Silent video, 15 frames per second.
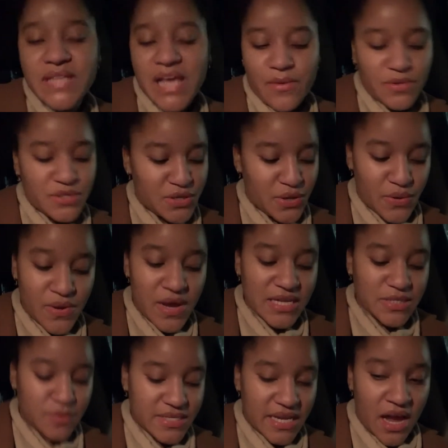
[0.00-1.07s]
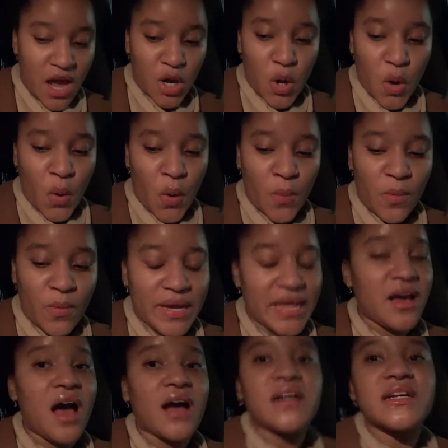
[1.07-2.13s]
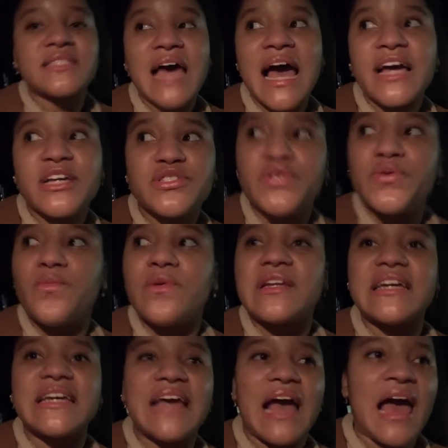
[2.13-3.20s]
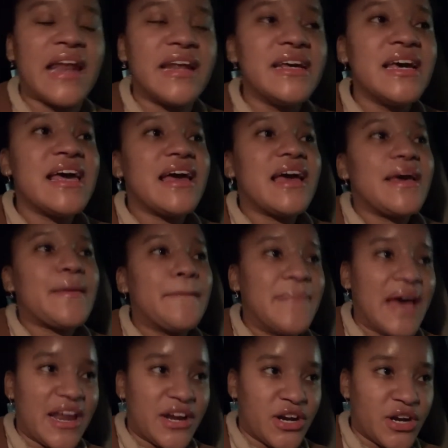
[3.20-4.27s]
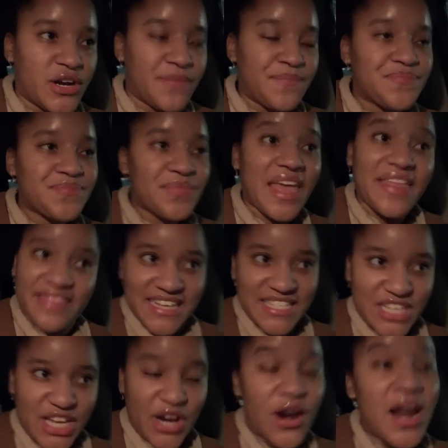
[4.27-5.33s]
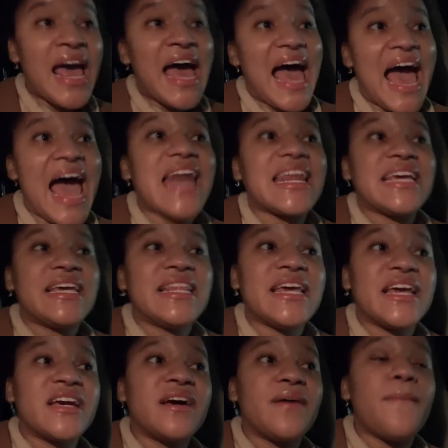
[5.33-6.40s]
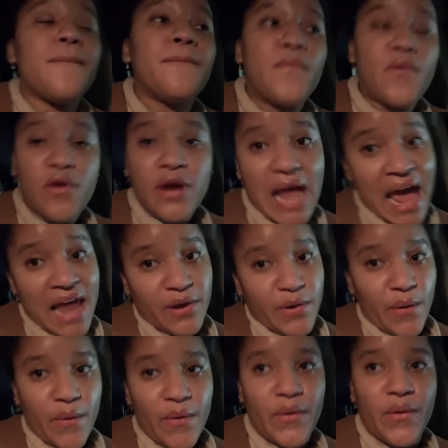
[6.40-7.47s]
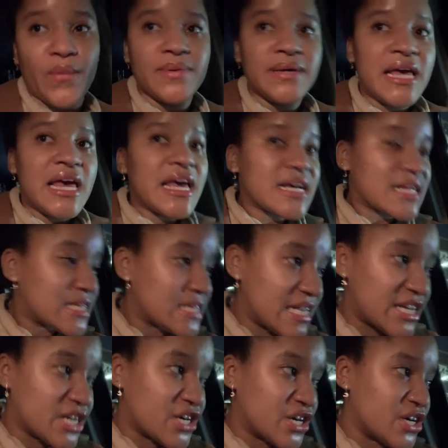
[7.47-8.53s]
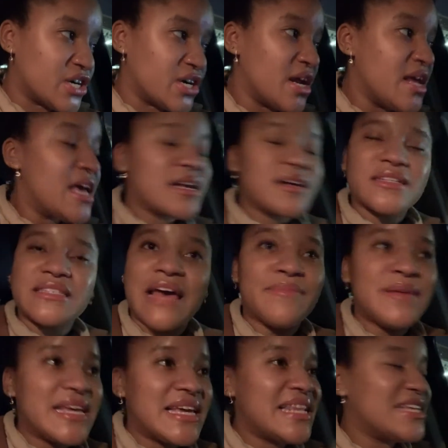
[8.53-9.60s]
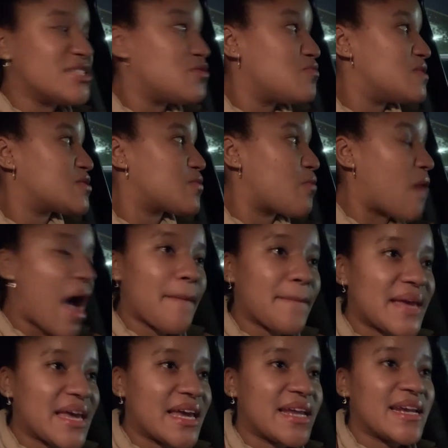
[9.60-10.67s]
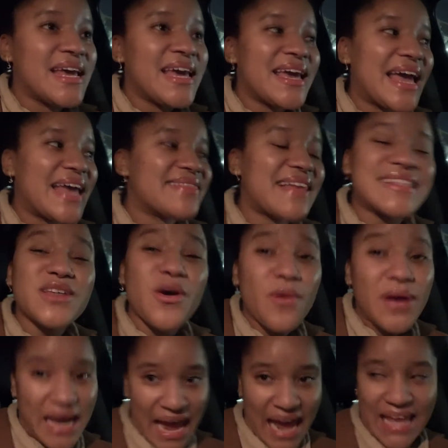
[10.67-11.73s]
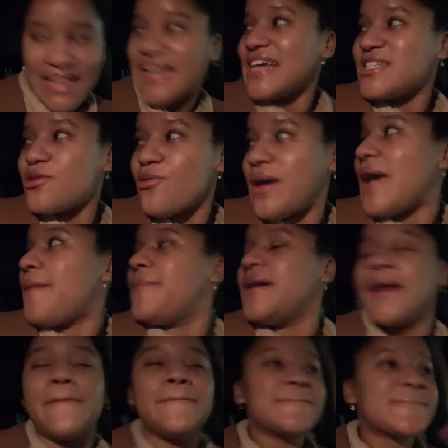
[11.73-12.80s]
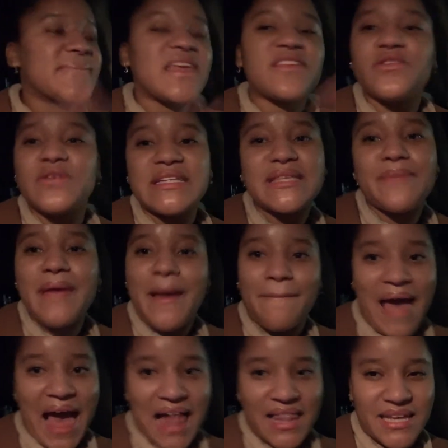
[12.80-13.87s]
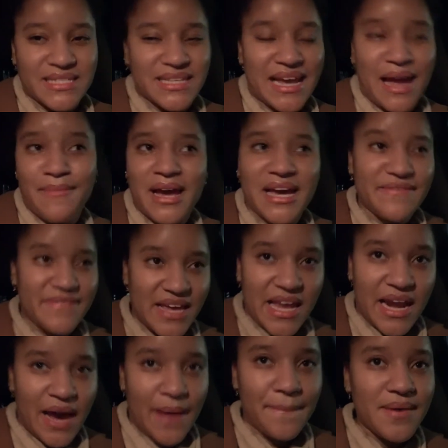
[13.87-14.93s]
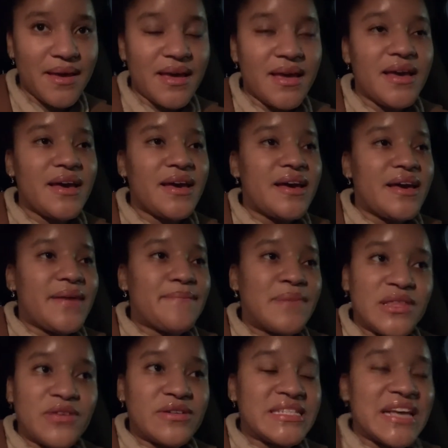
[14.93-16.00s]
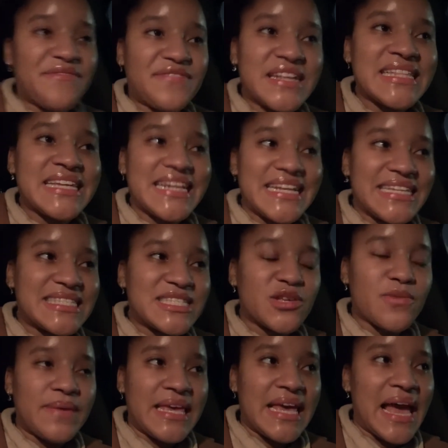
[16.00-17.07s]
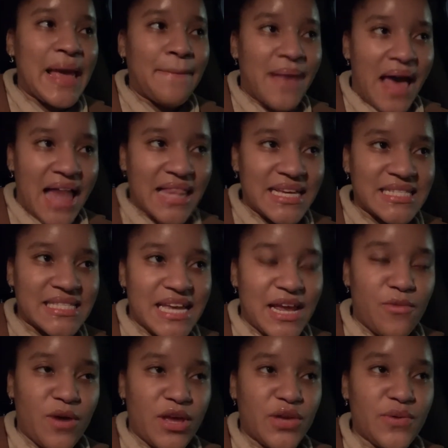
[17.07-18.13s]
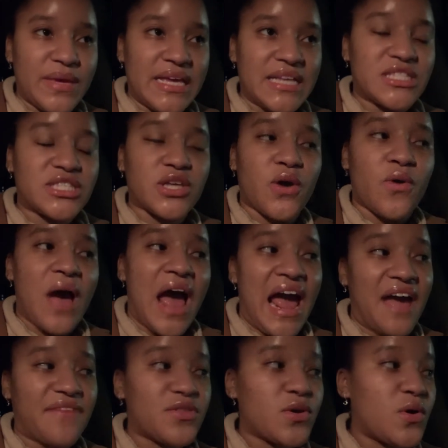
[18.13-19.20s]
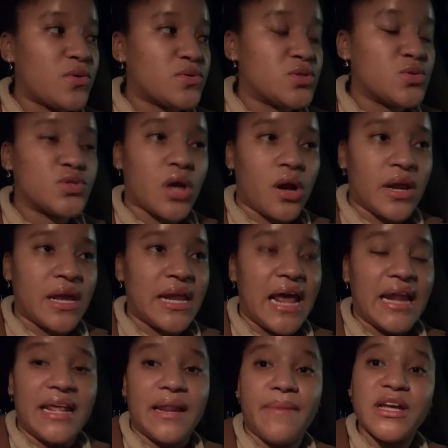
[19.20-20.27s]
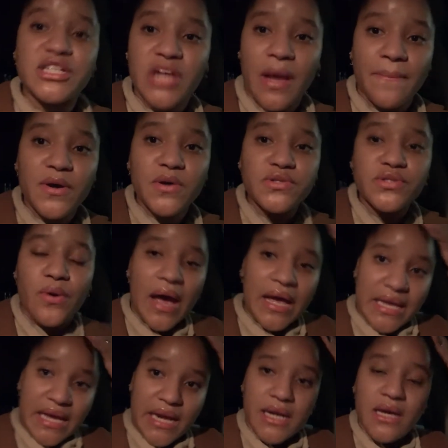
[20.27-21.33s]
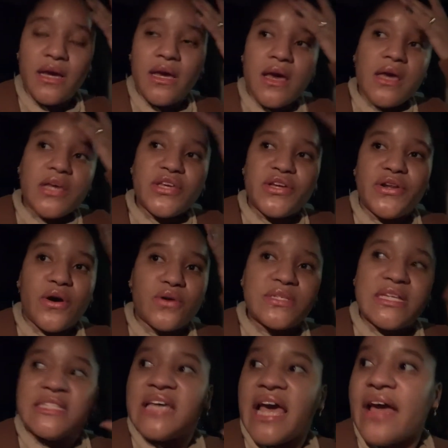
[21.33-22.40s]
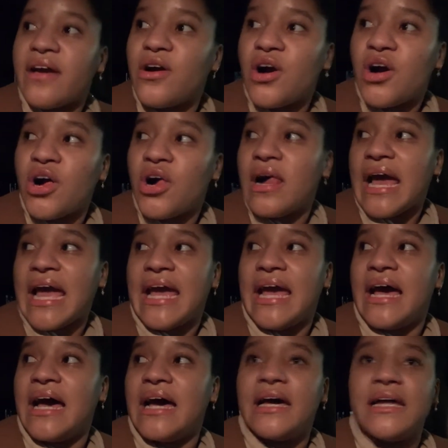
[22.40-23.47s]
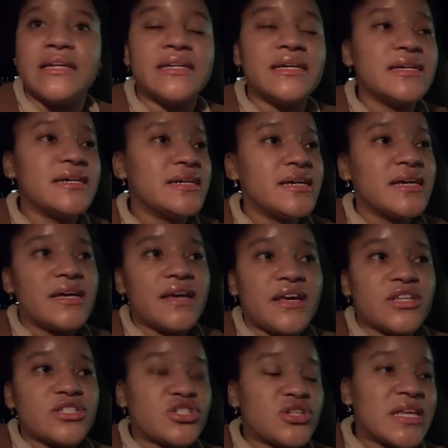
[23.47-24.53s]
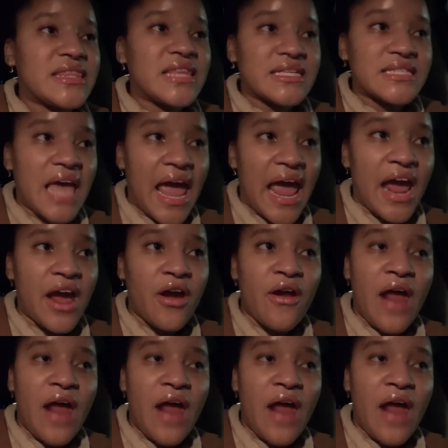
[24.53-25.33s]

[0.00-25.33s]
I will show you guys once I got home what I got, because I do want to get better this year at eating more at home, cleaner, because I be eating too much ramen, and that's okay. Like, it's okay, but there needs to be a balance. Like, I'm not giving it up, but there definitely needs to be a balance in what you eat. So I have to go to Target. I need to buy shampoo so I can, you know, detangle and treat this hair.